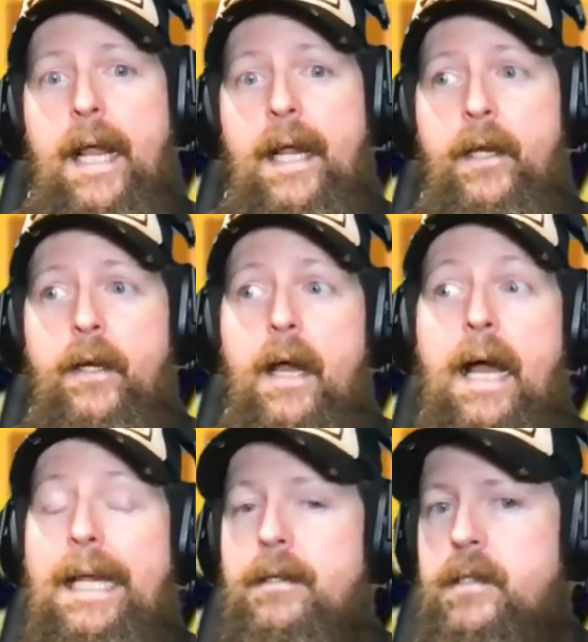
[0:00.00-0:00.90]
and
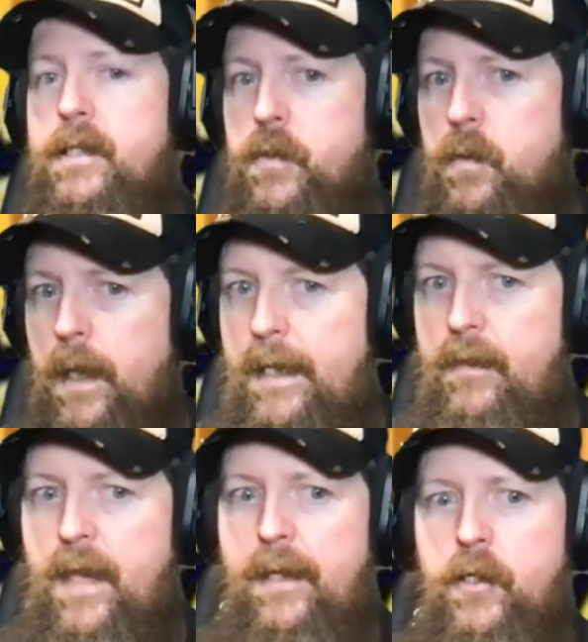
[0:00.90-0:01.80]
I do
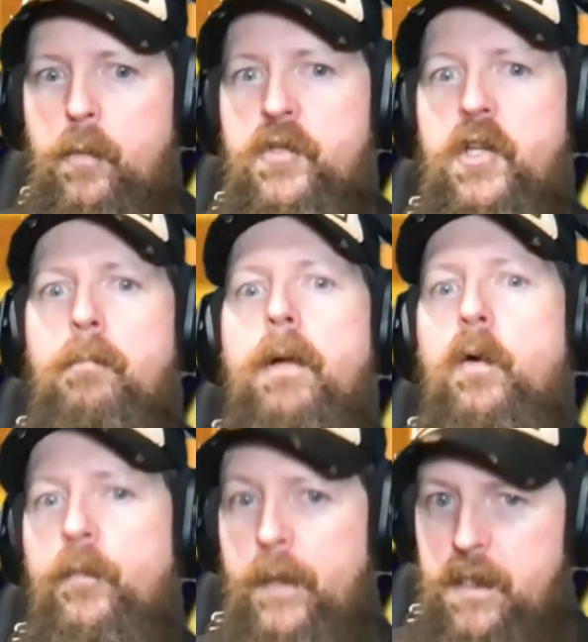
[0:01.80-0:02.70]
like that
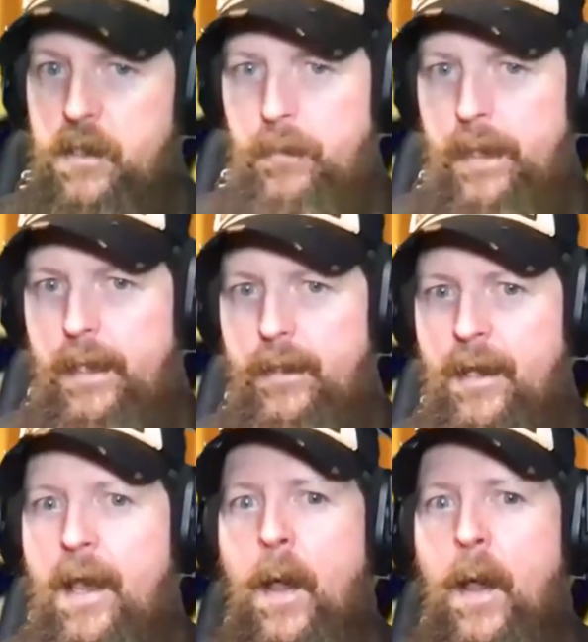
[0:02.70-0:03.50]
Yojimbo fixed blade.